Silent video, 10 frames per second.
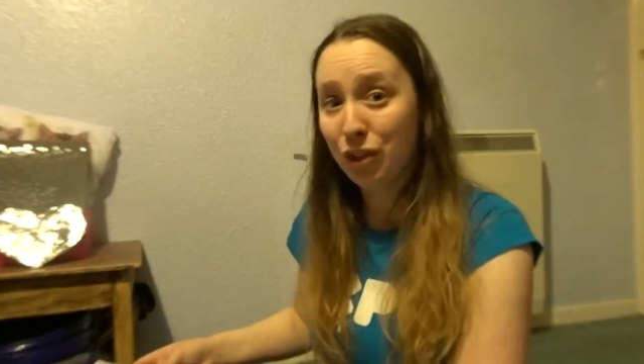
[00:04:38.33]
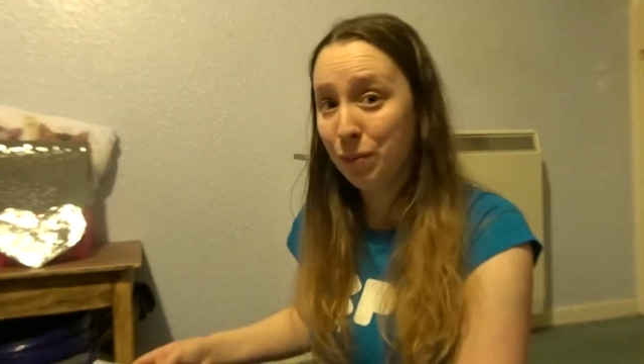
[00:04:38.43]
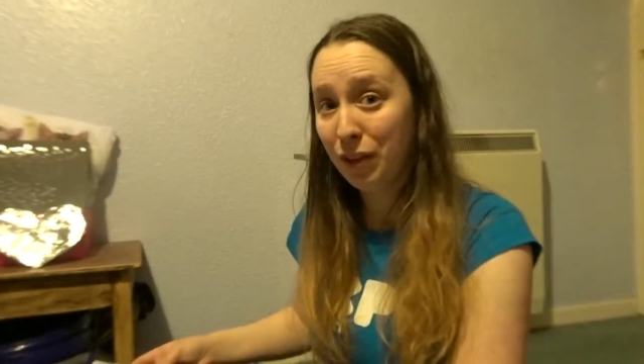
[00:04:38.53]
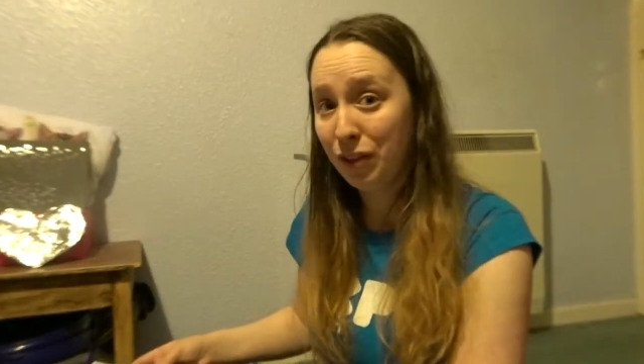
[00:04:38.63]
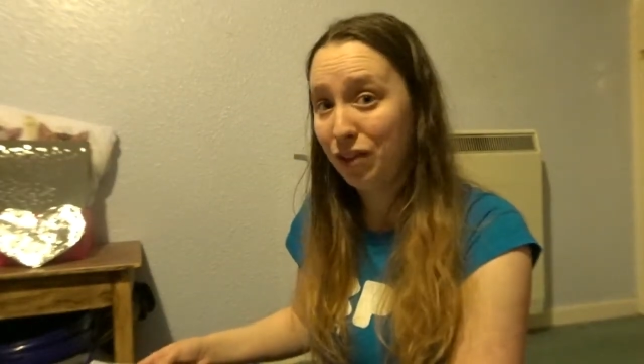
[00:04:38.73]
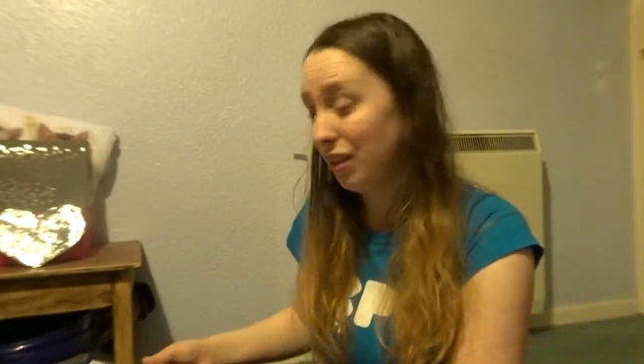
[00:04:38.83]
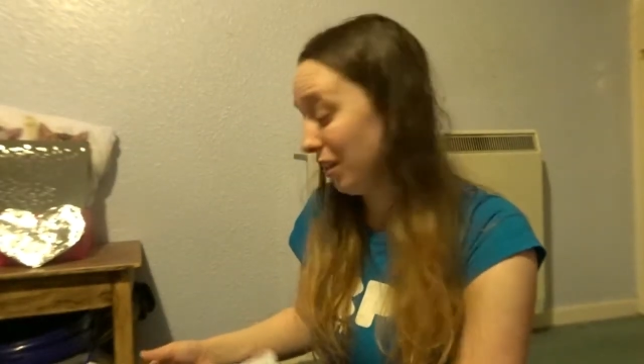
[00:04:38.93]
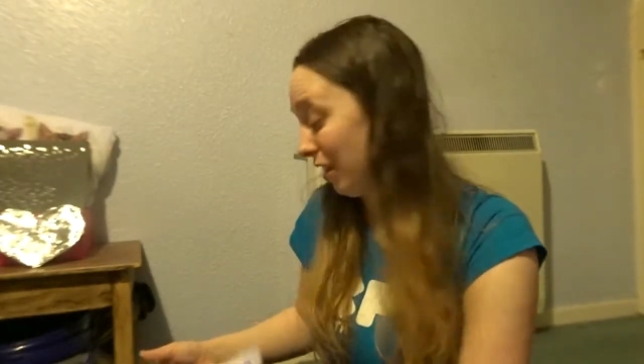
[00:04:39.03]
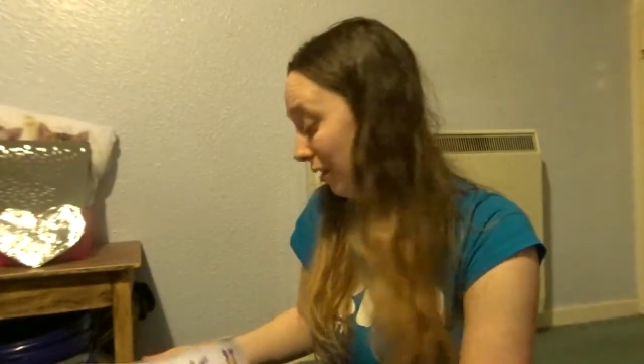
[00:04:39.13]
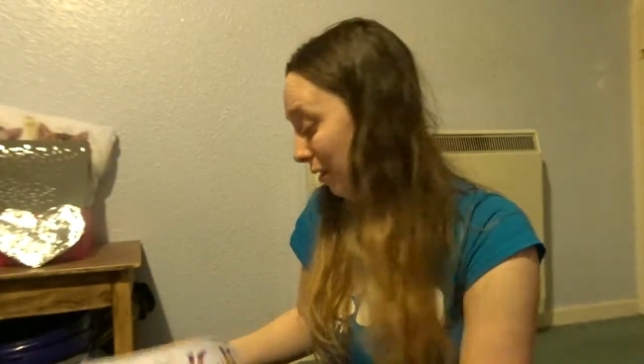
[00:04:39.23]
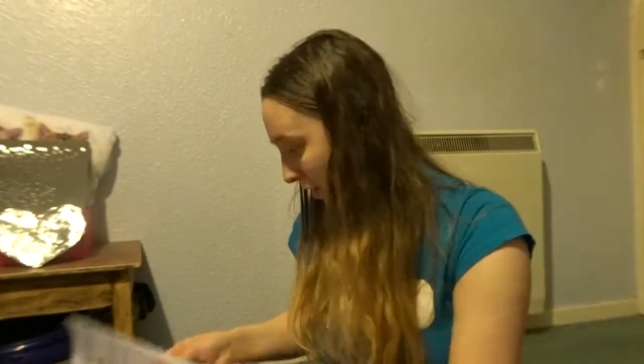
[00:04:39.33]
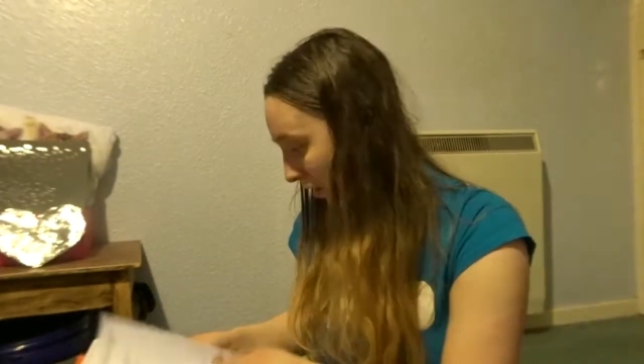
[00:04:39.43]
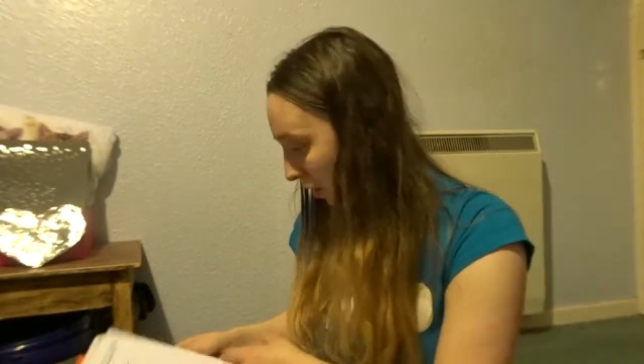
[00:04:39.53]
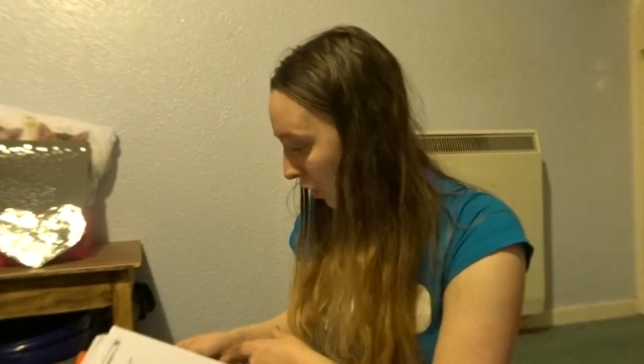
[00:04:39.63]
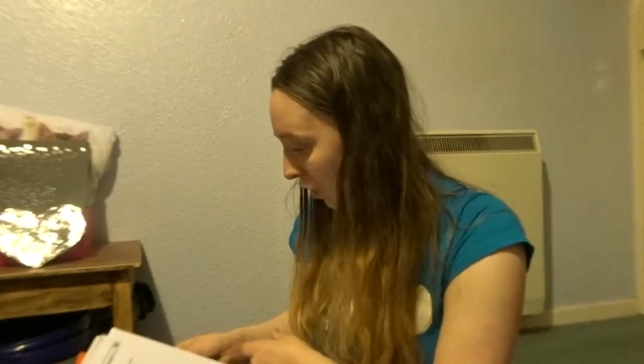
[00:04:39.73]
as much as I did.
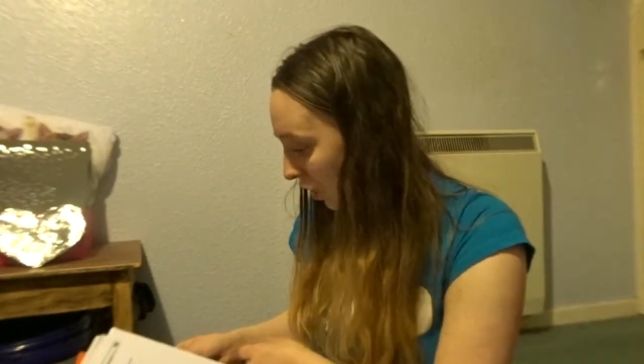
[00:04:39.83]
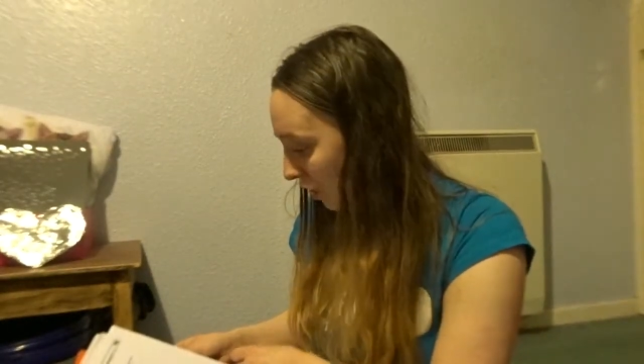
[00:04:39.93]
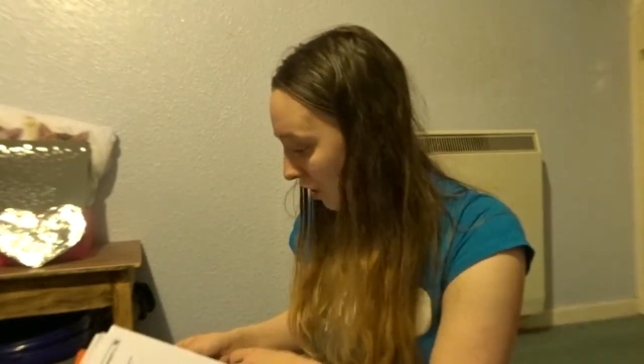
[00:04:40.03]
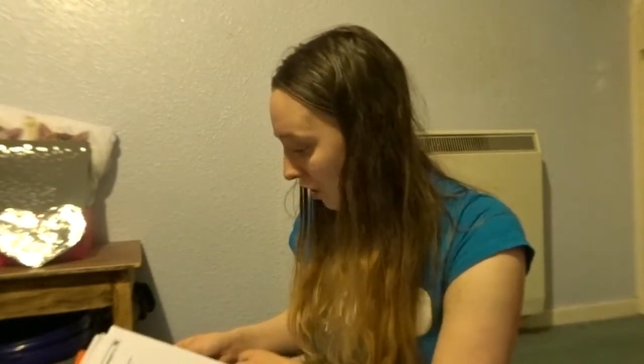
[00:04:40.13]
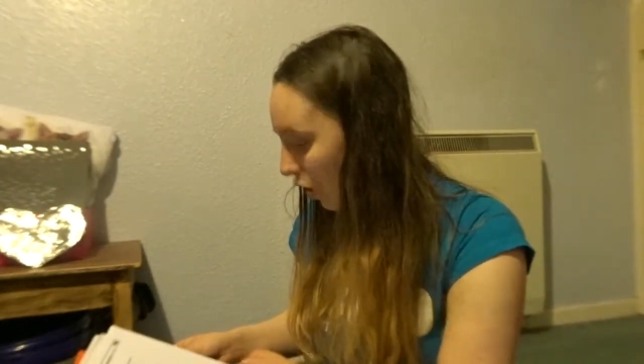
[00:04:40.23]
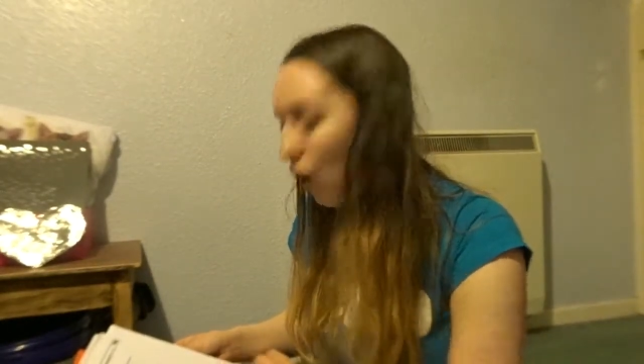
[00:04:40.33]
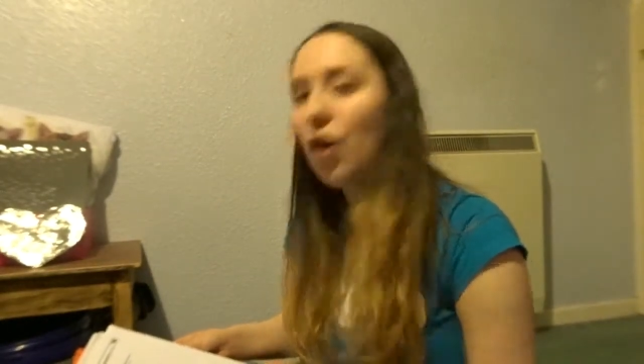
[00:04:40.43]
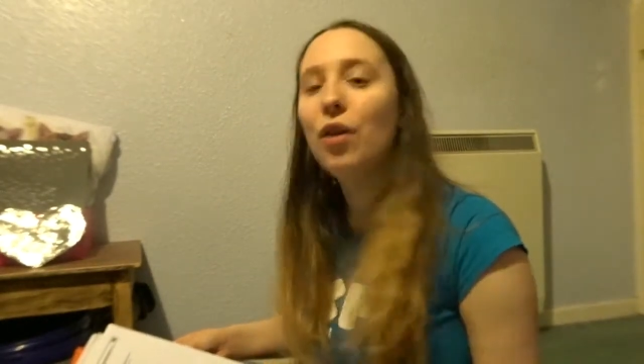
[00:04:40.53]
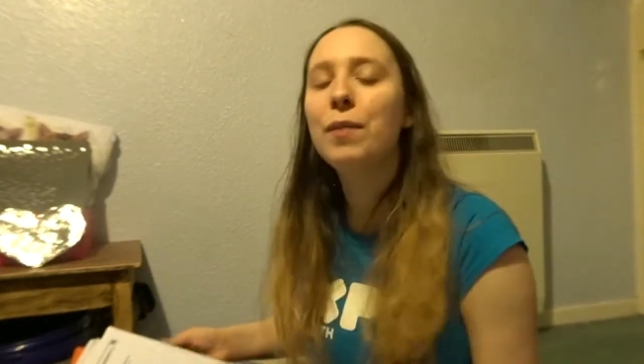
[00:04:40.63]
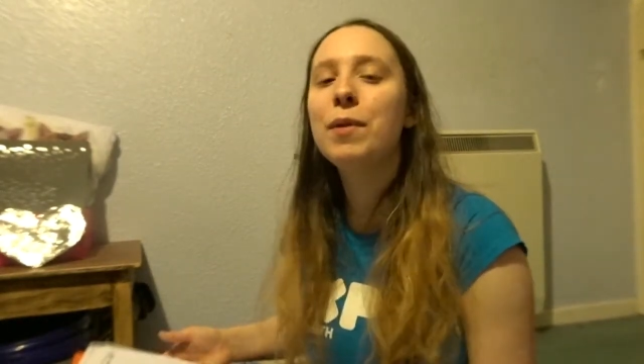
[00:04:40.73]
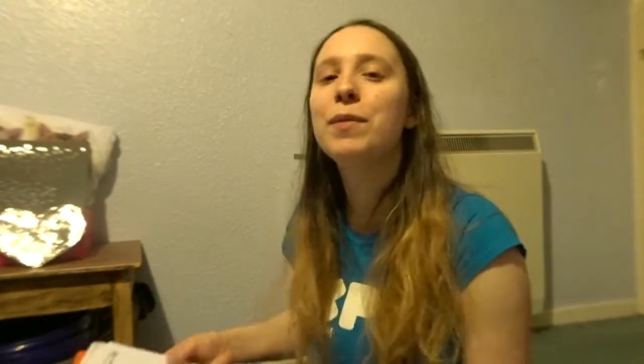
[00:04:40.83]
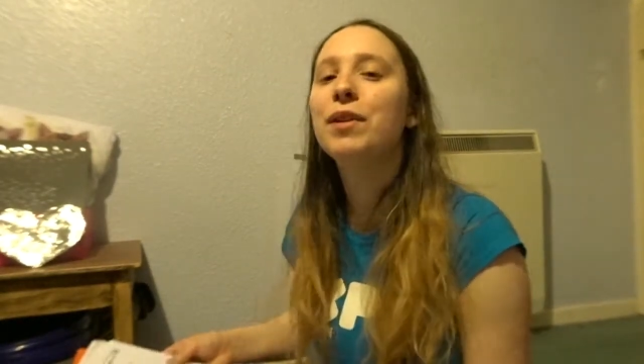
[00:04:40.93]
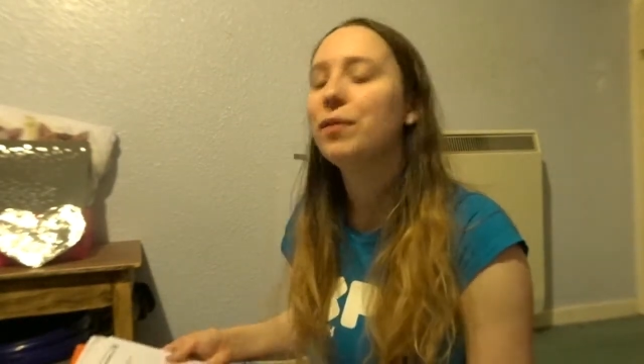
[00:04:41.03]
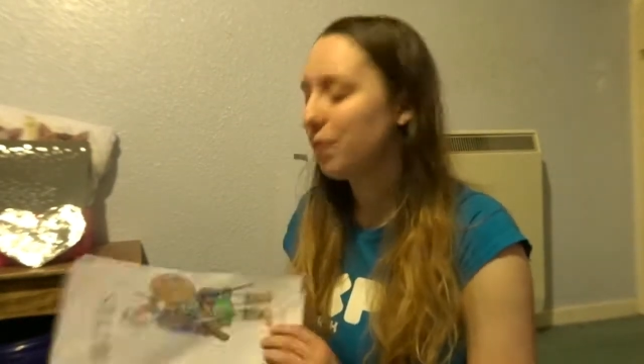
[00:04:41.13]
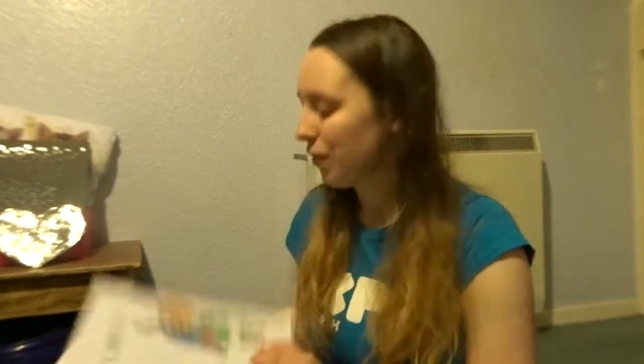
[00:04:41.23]
Culloden. Oh, I remember